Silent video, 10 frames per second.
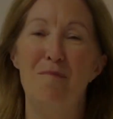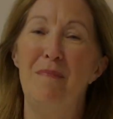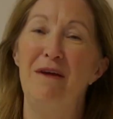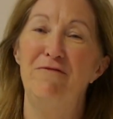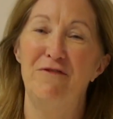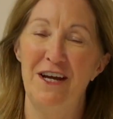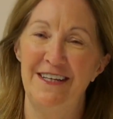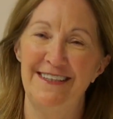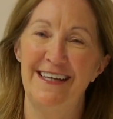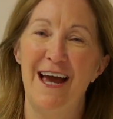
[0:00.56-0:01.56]
My
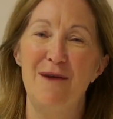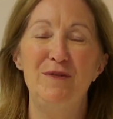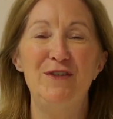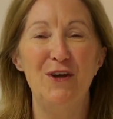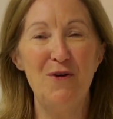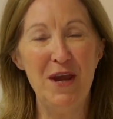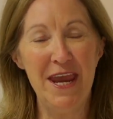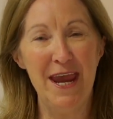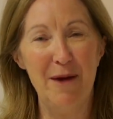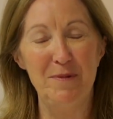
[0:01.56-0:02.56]
friends, I'm so
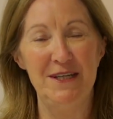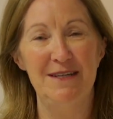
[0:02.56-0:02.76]
happy